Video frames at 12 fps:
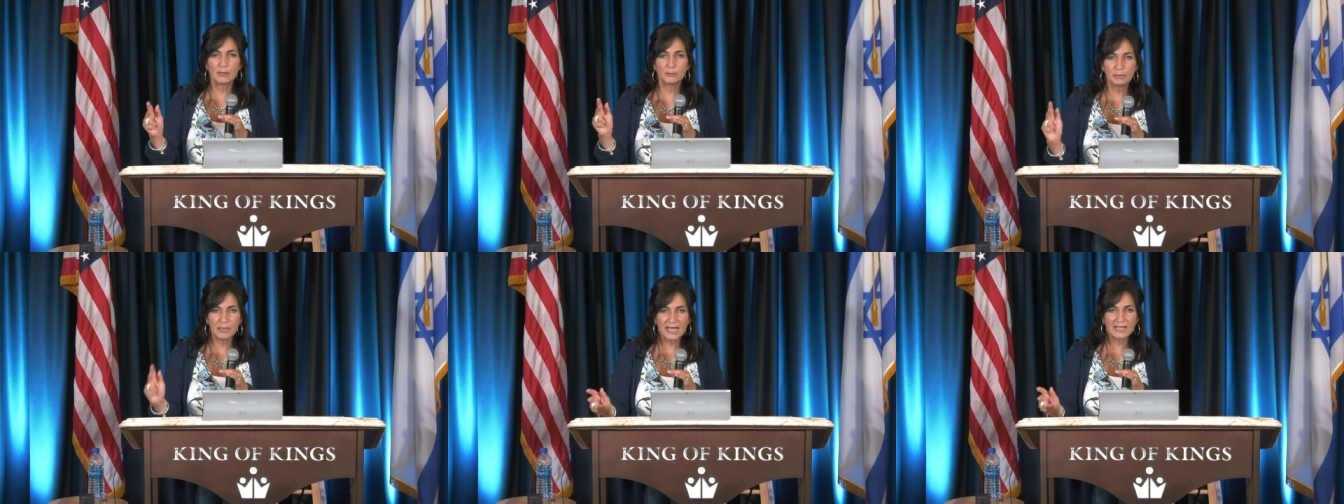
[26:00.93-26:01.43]

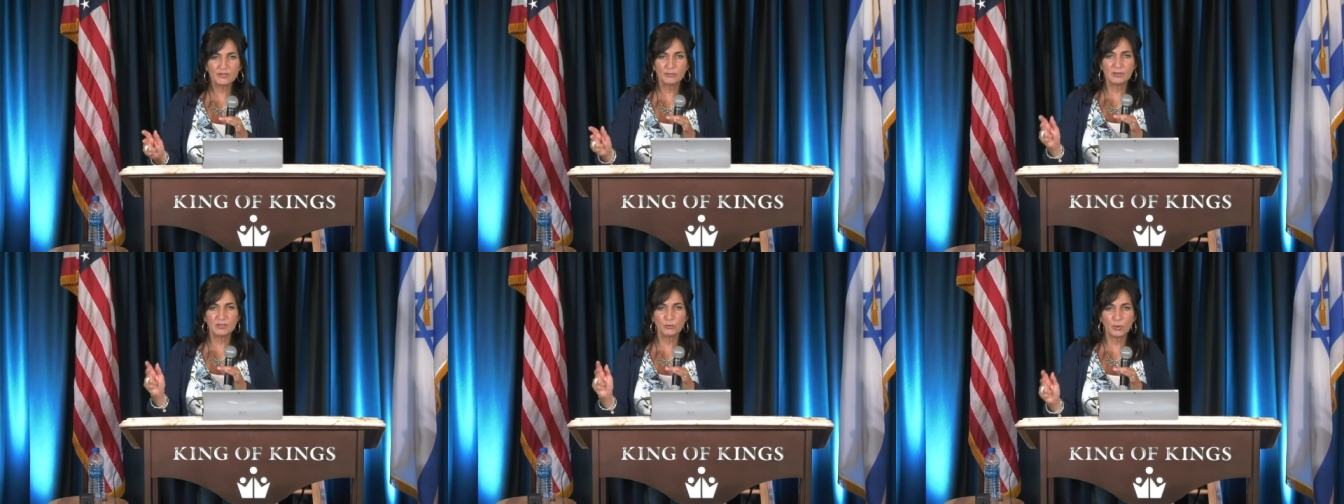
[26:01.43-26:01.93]
by the
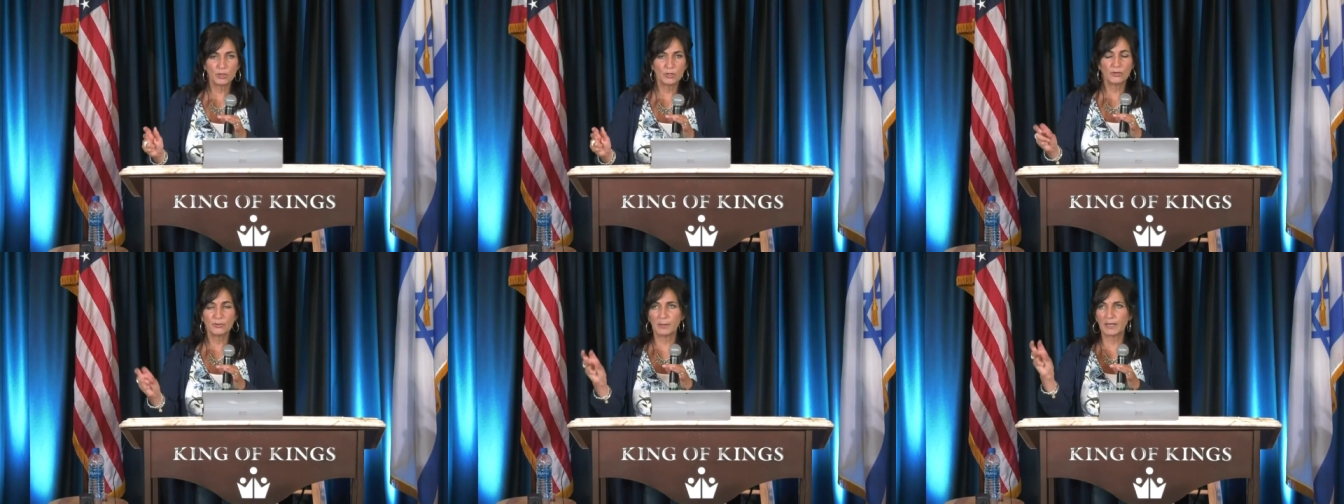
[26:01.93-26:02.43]
blasphemous
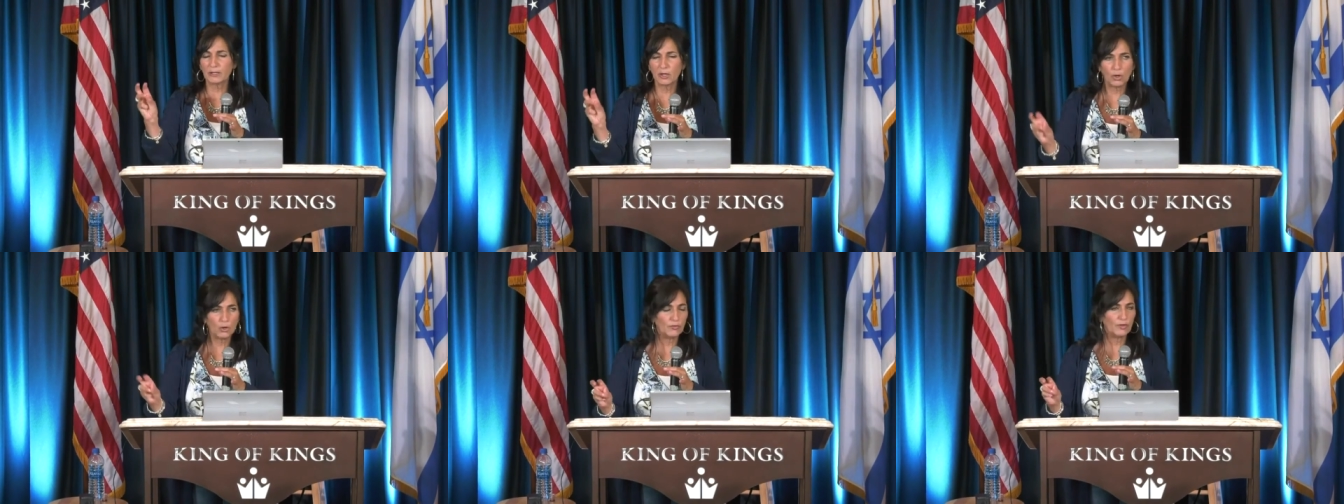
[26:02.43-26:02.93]
words,
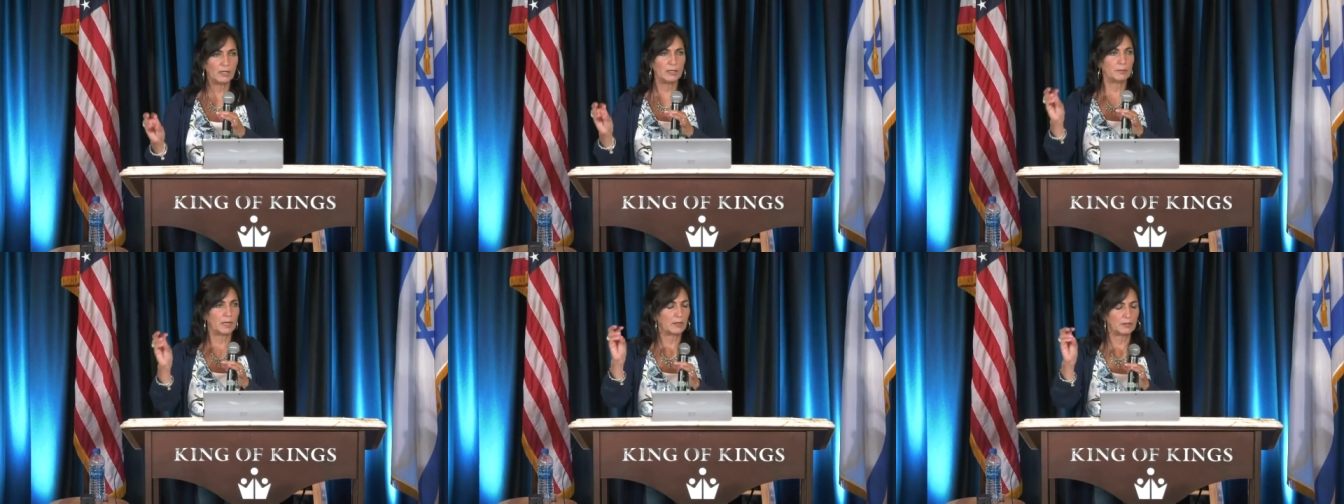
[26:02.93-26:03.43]
by
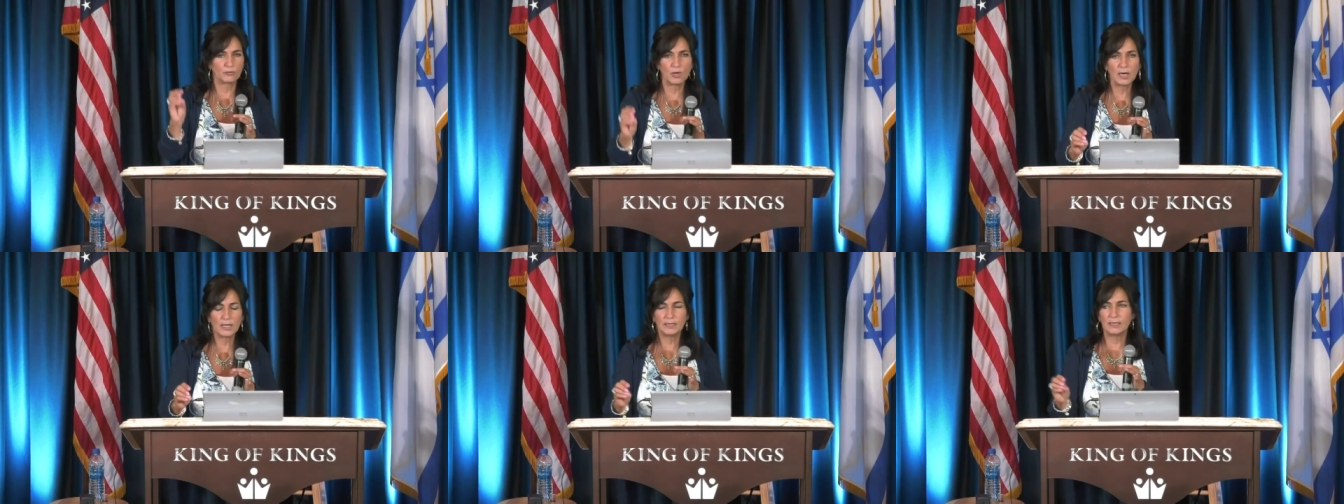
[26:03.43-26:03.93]
COVID, by
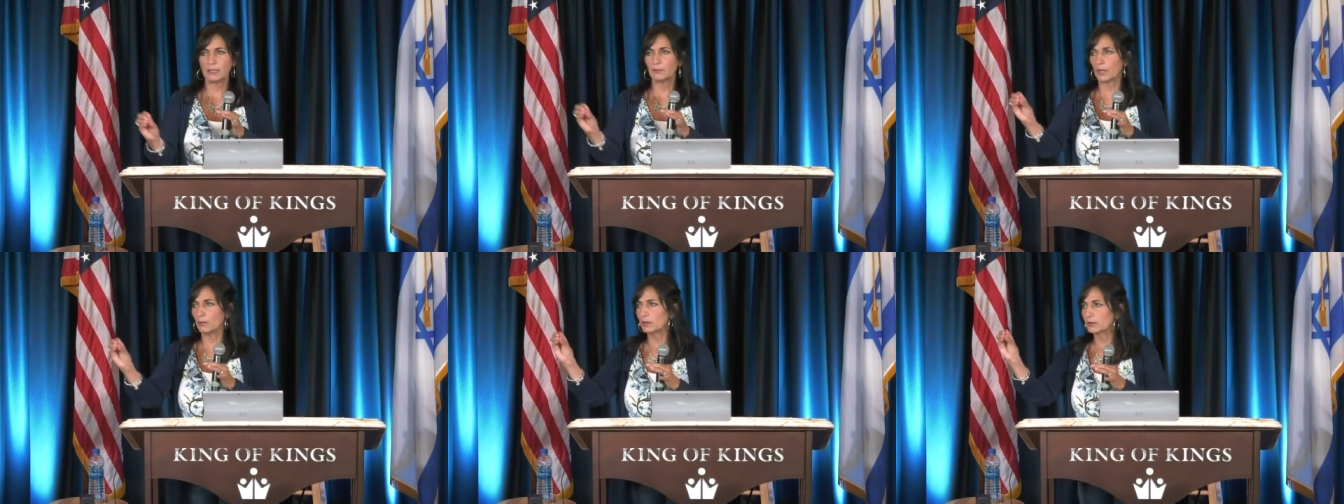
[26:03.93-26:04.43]
the
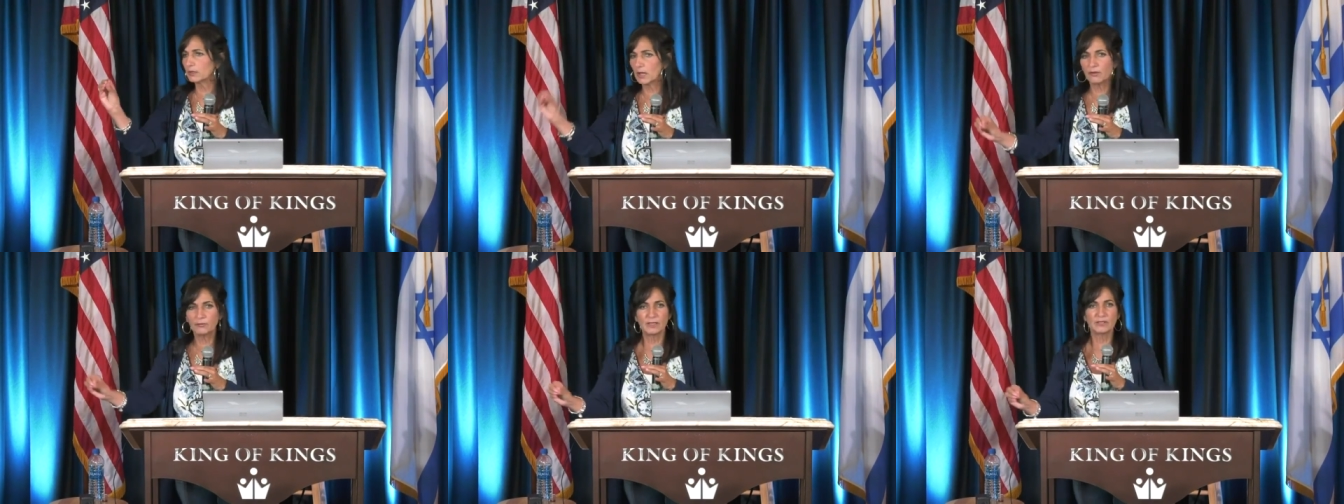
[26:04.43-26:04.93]
rioting, by
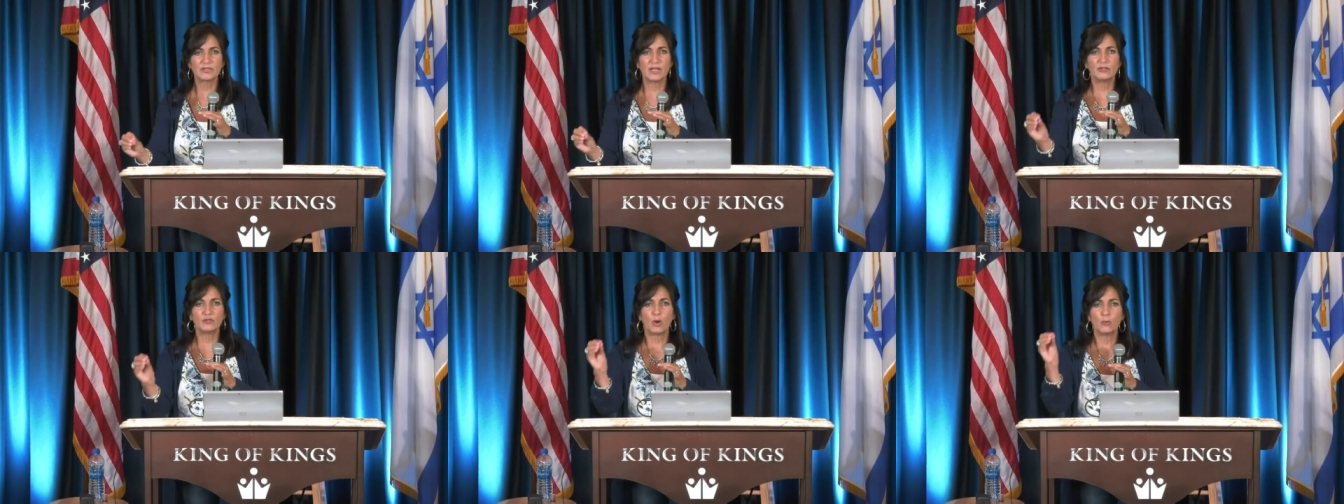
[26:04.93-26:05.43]
what the
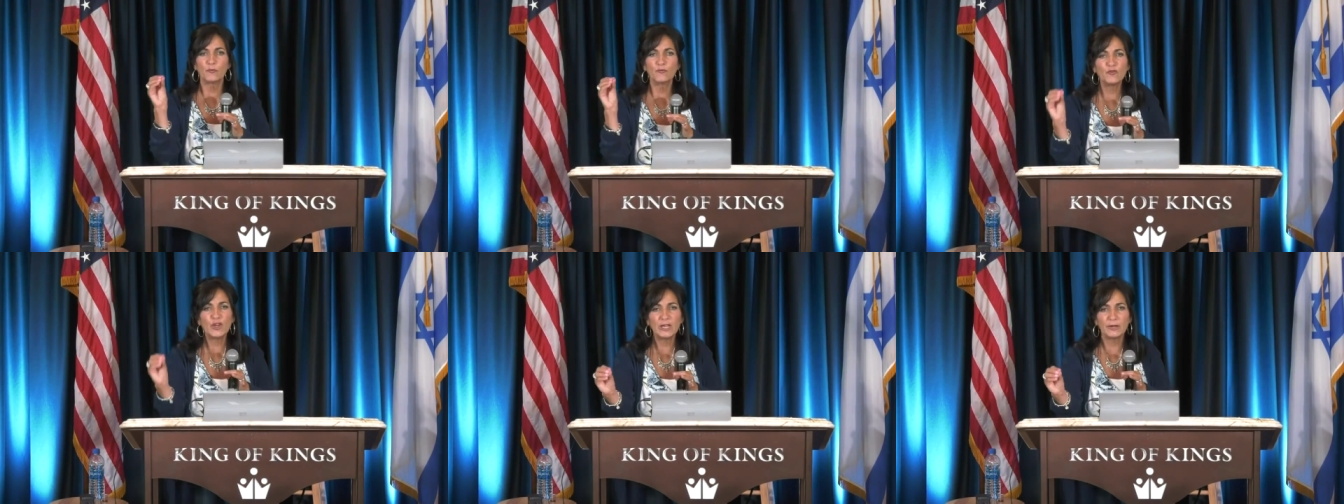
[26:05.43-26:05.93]
government's saying.
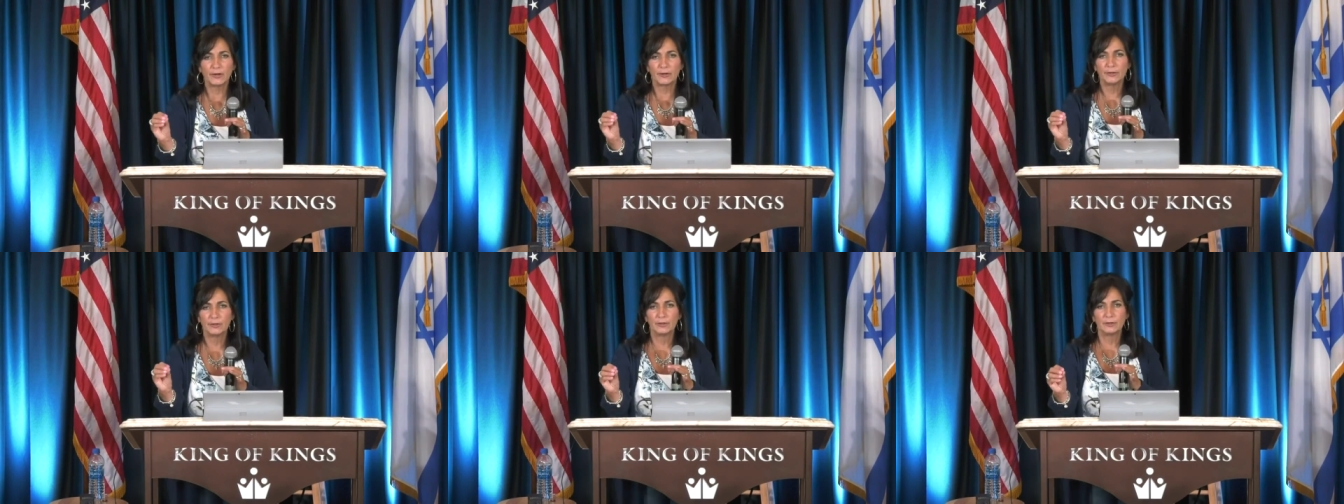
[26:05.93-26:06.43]
Don't
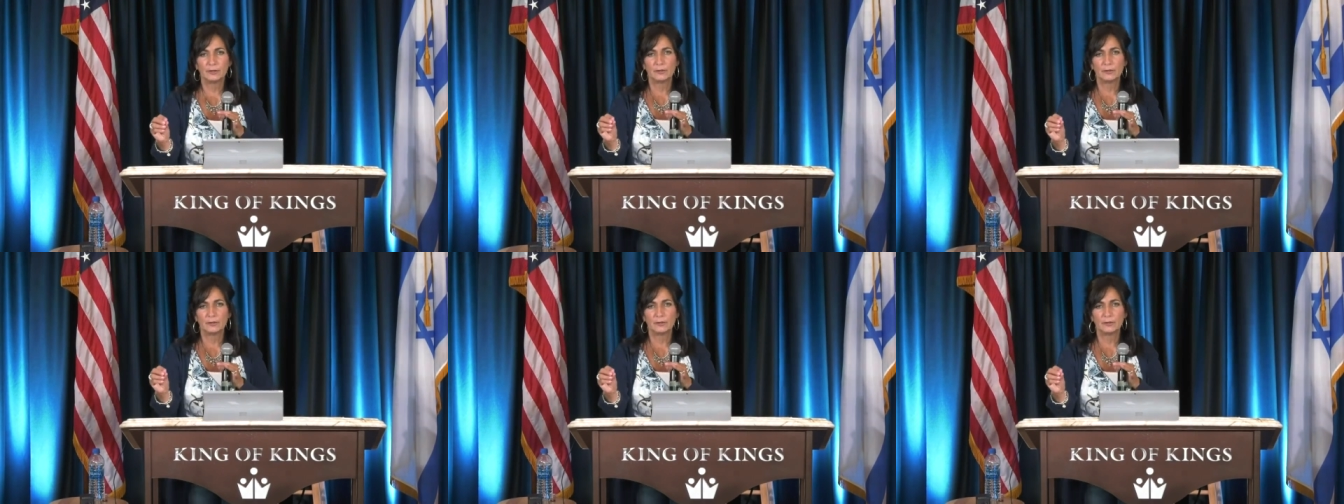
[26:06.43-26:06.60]
fear